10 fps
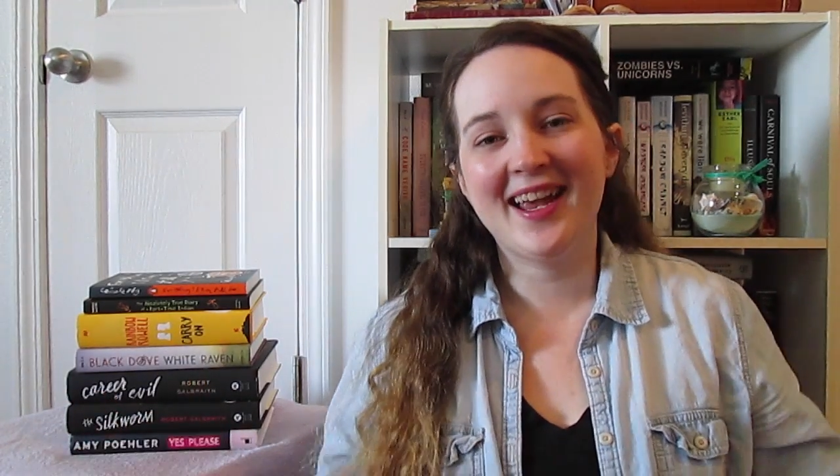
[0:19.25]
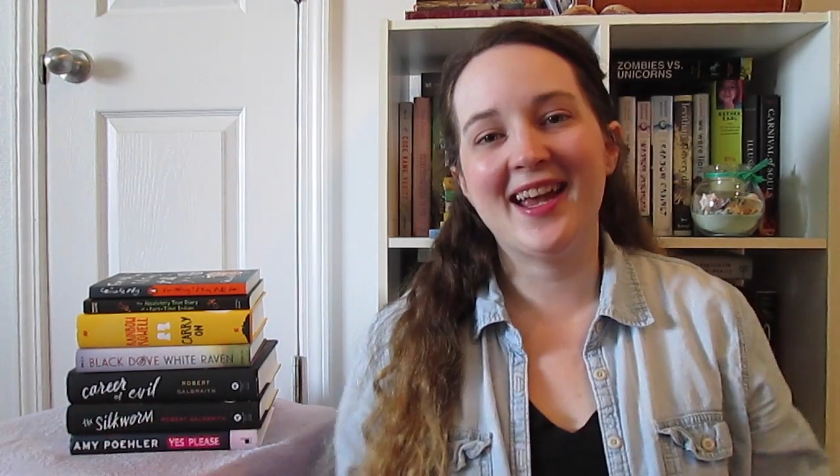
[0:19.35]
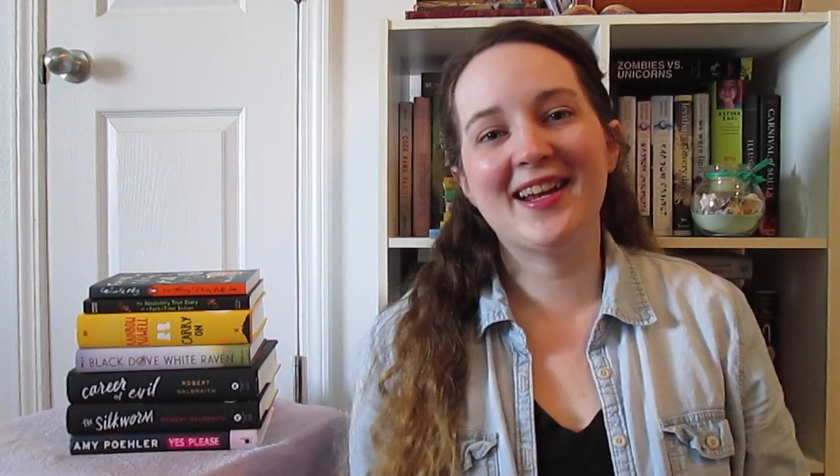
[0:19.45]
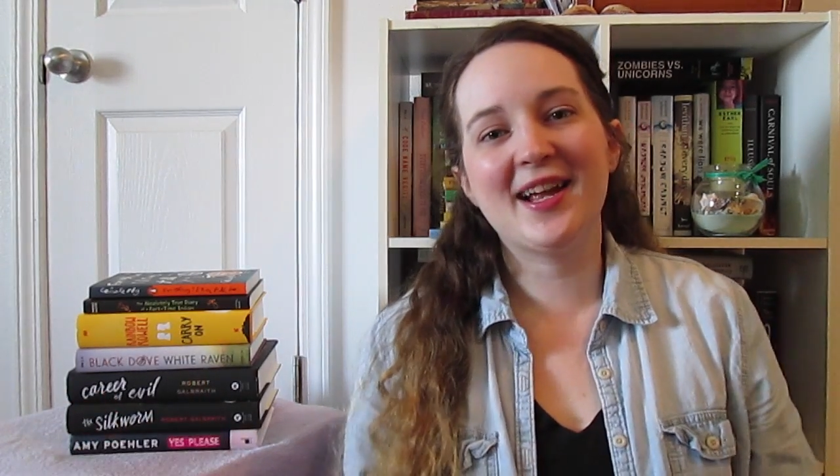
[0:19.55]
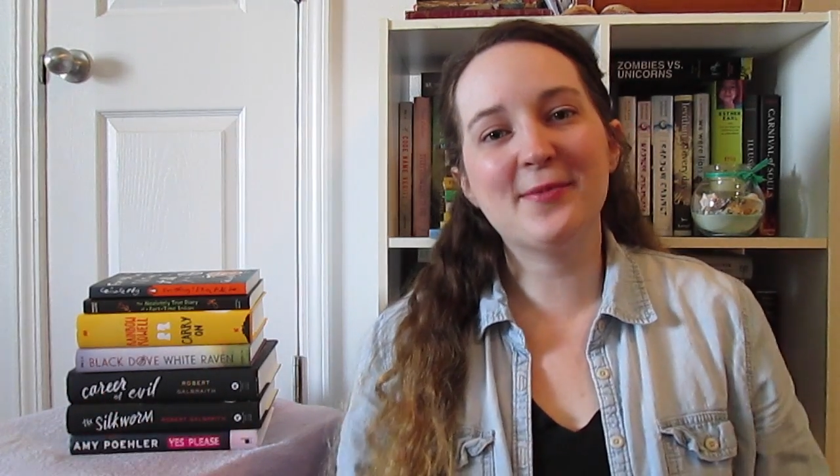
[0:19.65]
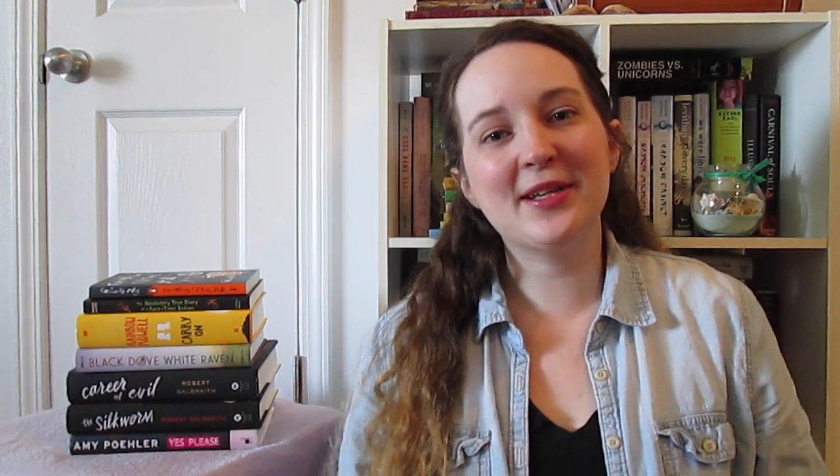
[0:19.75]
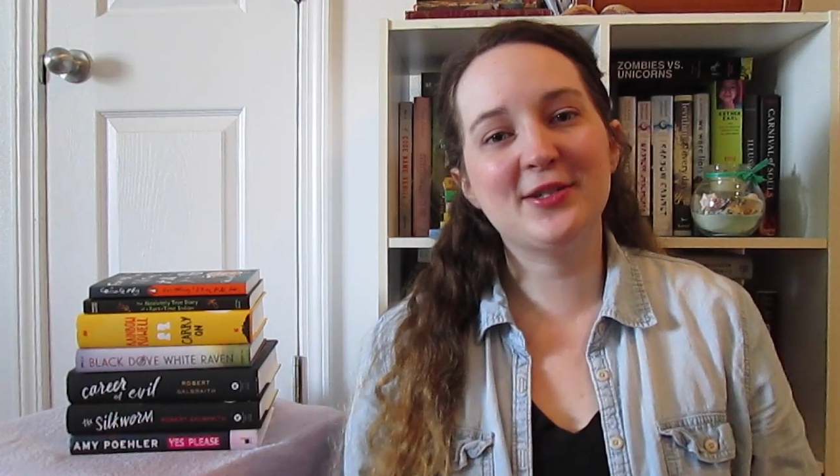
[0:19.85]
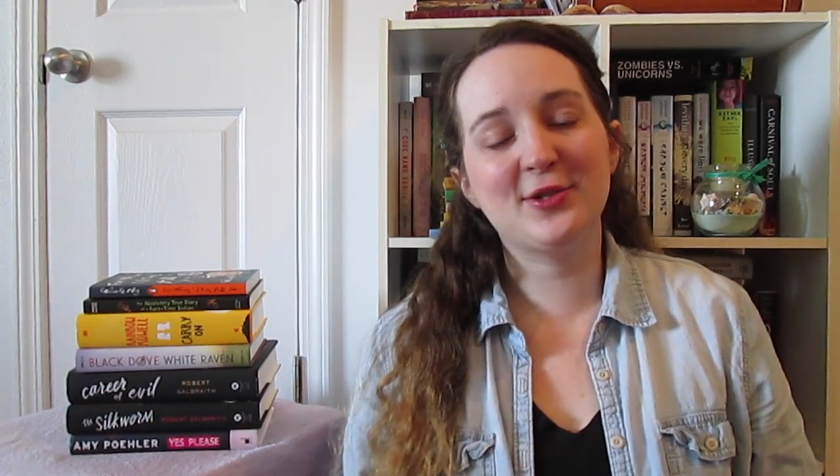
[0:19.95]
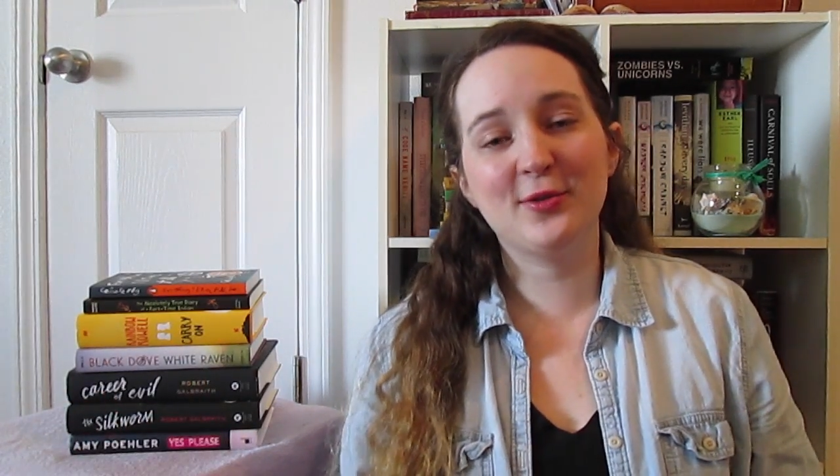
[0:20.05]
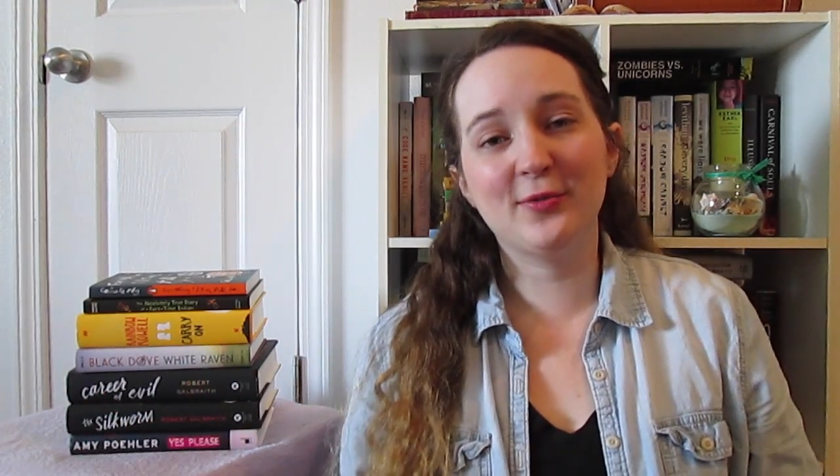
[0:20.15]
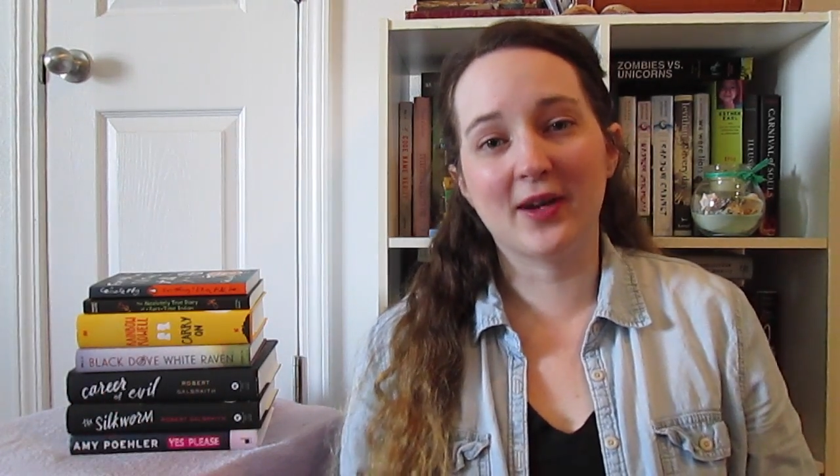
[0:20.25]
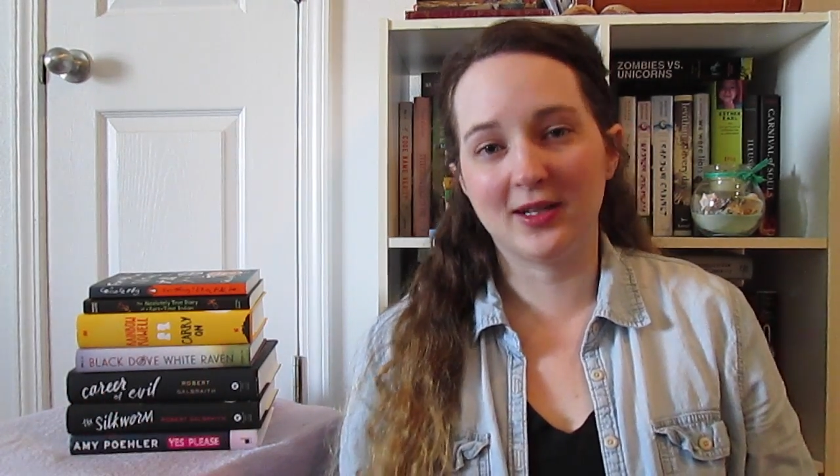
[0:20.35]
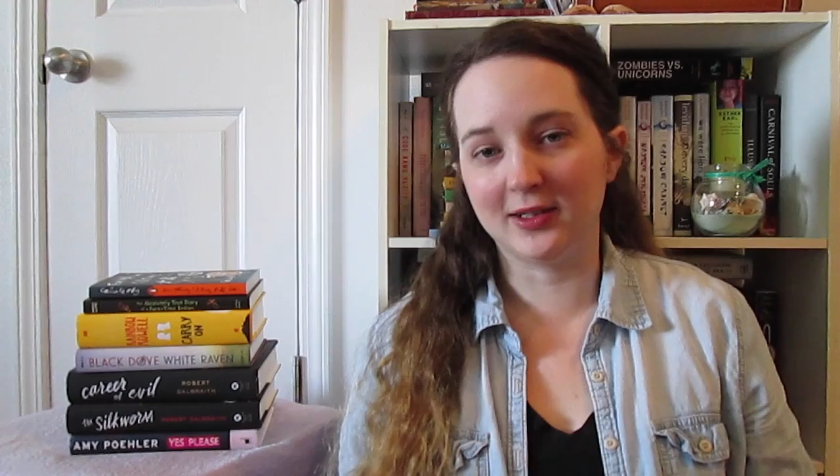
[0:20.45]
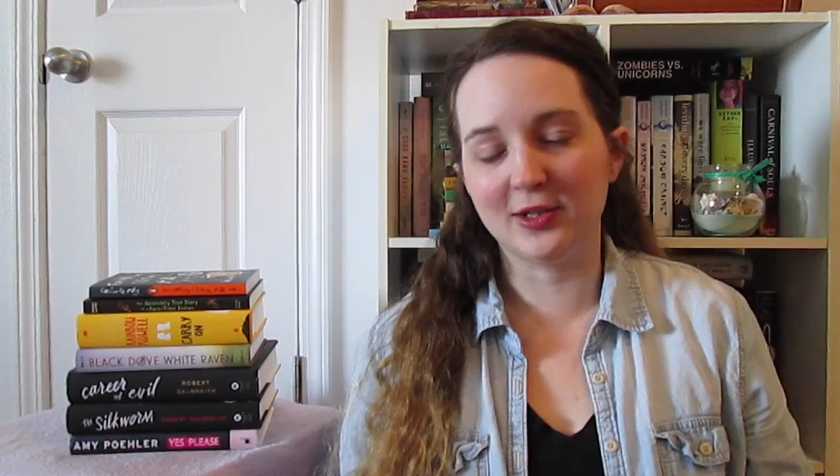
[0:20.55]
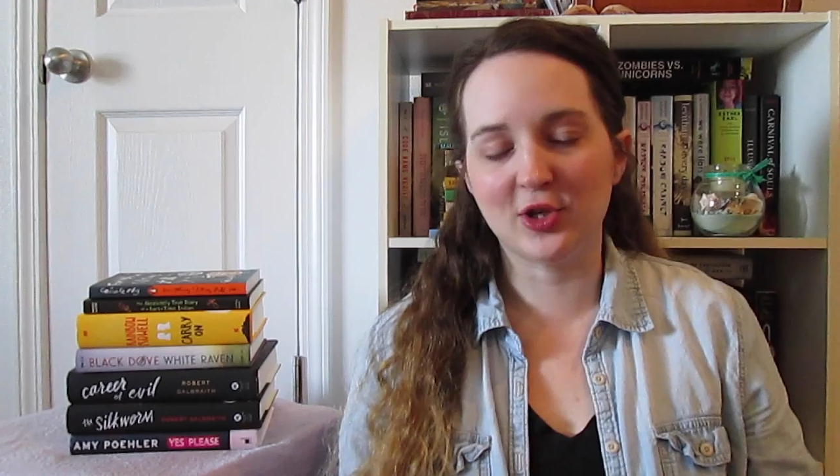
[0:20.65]
and I wanted to
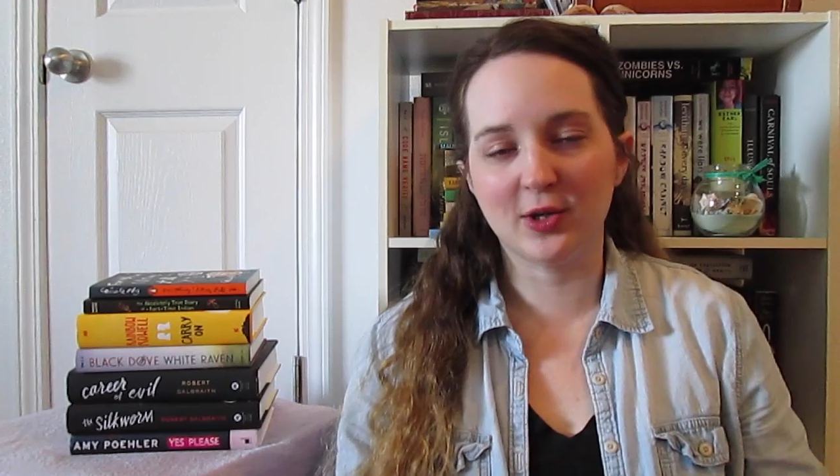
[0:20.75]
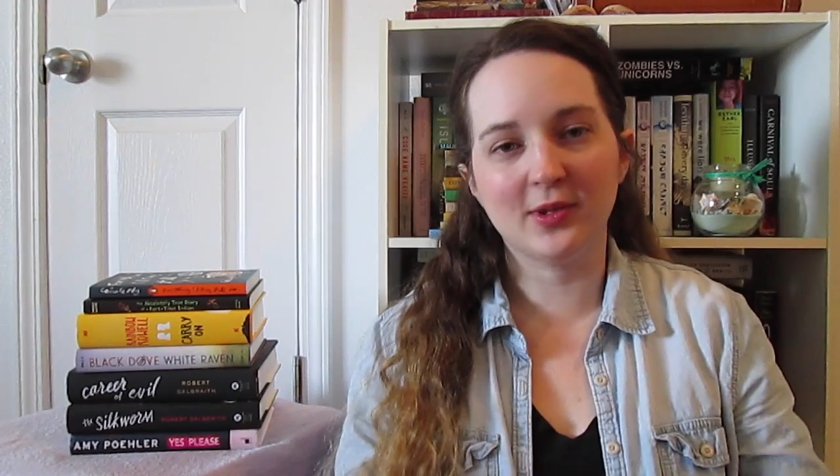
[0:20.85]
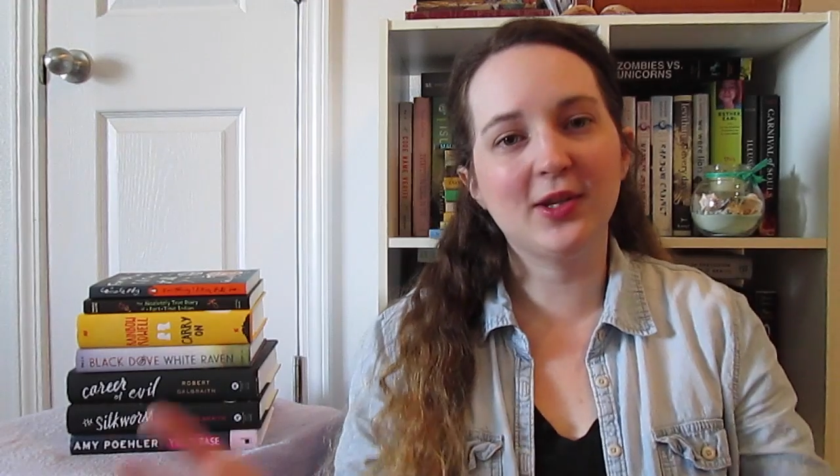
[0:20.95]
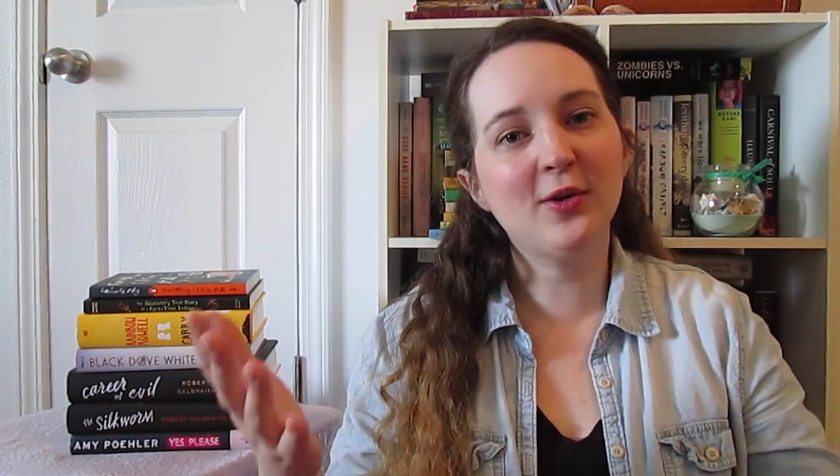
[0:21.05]
finally share with